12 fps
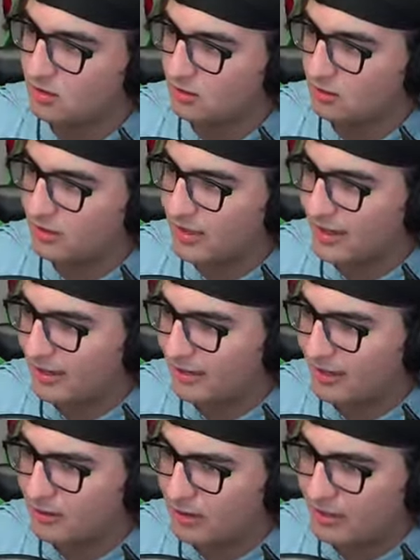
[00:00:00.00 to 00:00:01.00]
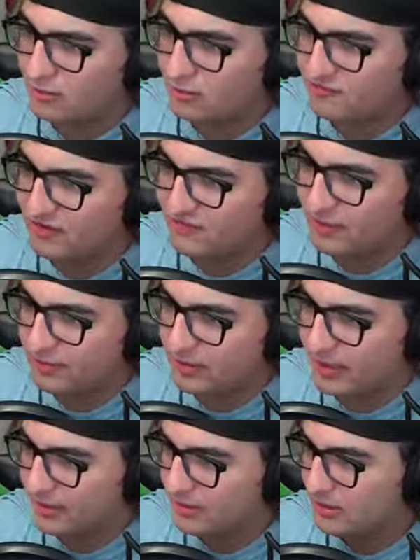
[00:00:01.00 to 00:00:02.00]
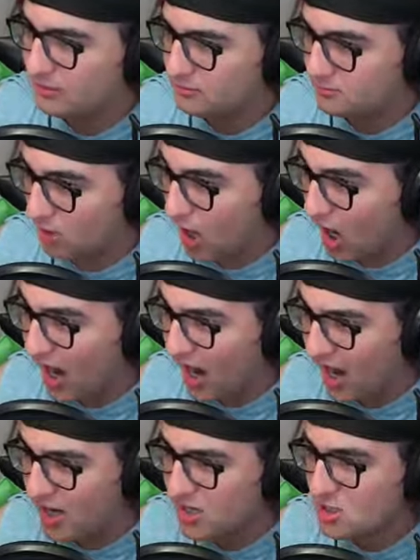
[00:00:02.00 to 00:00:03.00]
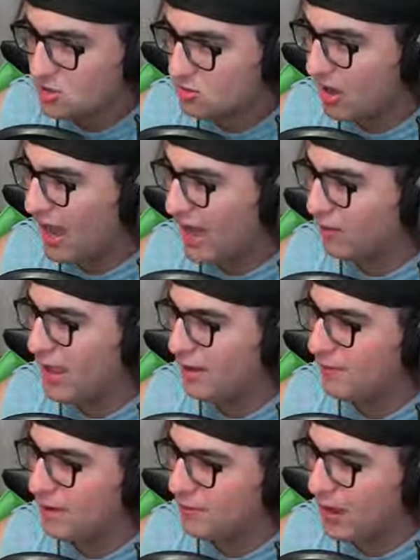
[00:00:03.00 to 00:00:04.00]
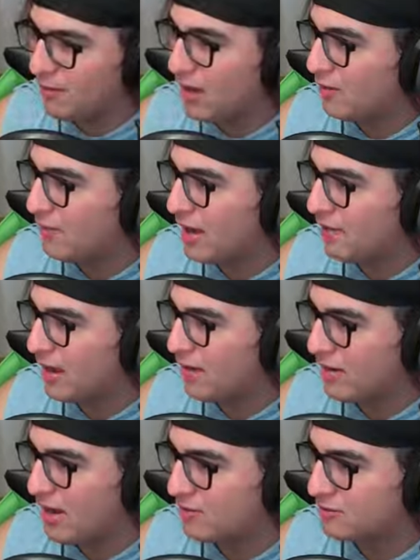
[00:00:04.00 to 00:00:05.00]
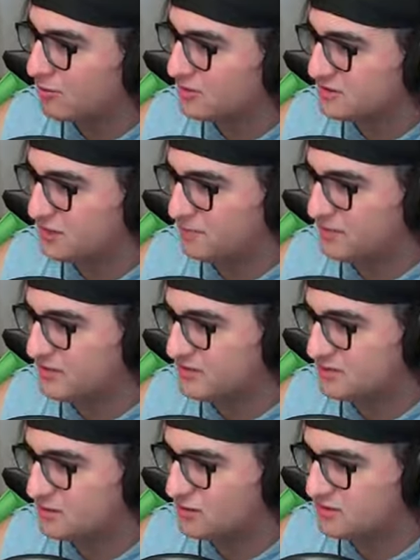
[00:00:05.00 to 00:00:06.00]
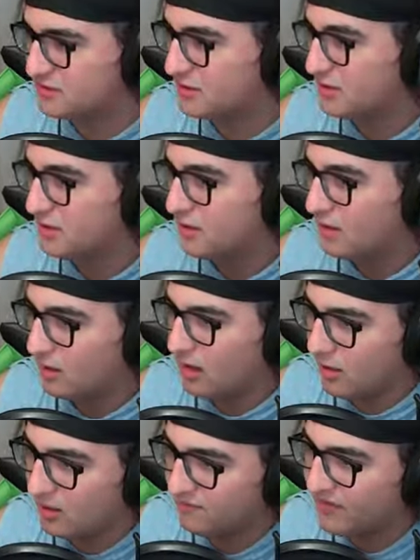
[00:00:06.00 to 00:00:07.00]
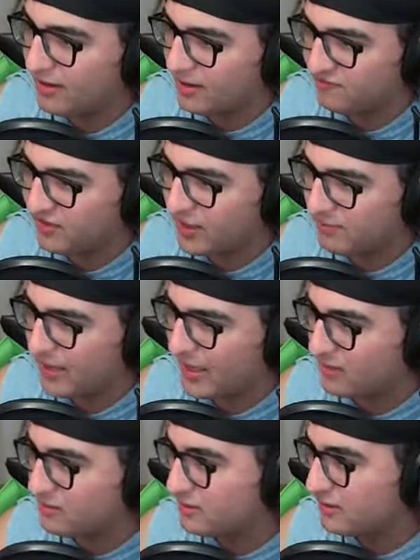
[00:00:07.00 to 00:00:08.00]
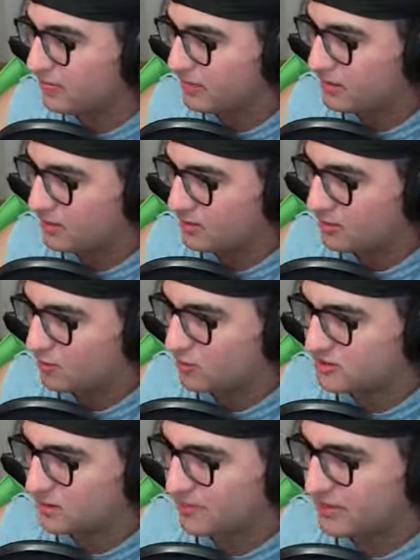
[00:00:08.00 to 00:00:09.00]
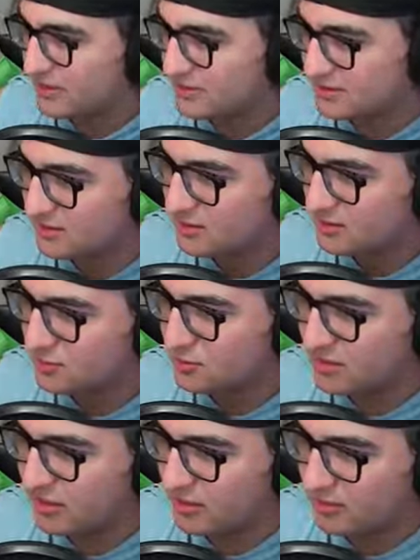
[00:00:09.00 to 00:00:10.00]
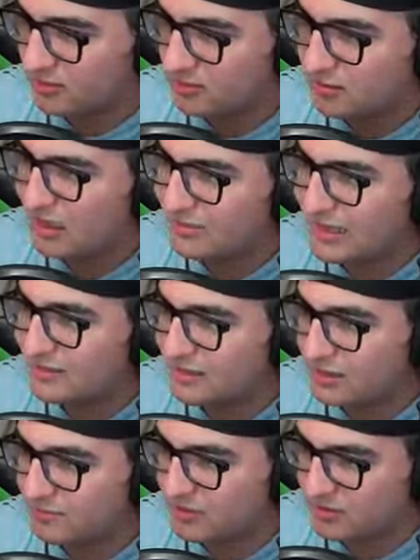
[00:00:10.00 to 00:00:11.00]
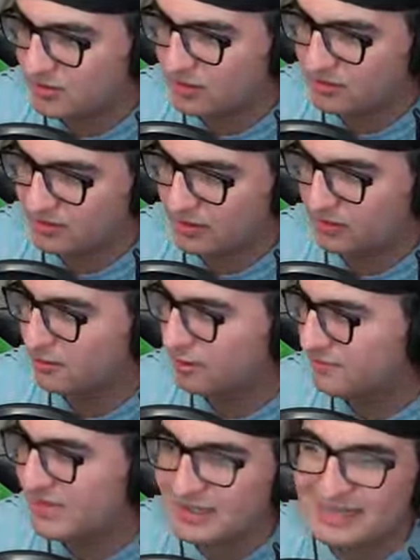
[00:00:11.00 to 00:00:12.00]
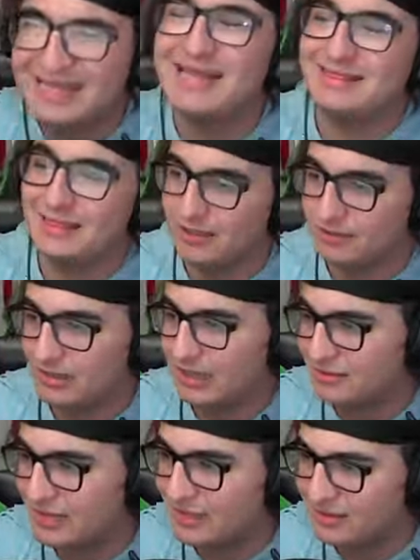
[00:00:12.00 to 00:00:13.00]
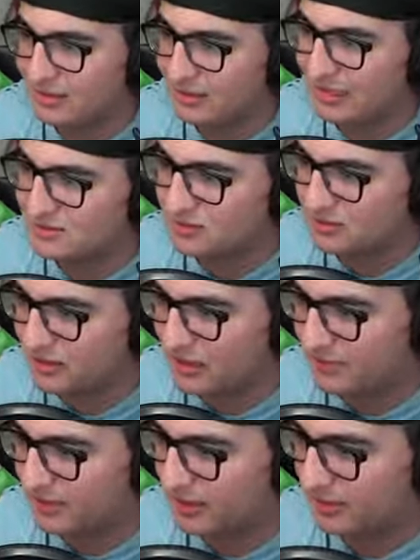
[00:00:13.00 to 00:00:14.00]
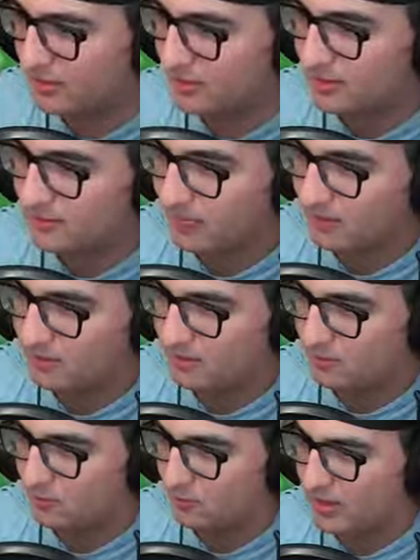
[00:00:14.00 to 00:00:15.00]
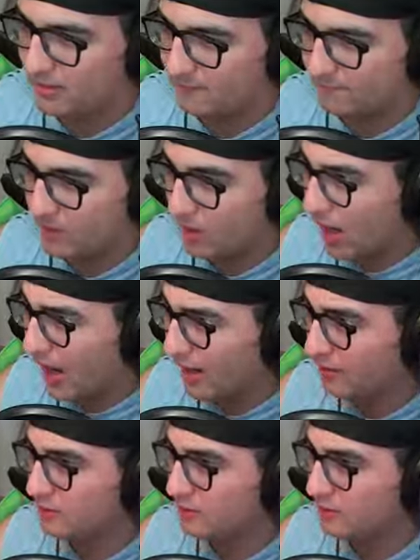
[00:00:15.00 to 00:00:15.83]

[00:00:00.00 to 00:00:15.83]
Hold on. I, I, gotta, I gotta go fight fire guy. Ah! whoa, whoa, whoa, whoa, whoa, whoa! Korsica, please. Korsica. Uh, fire, flame, bad. Korsica, please. Do the thing. Not that thing, but the other thing. You know what I mean? Like that thing. That that thing. That's the thing I meant. Oh, wait. Ah!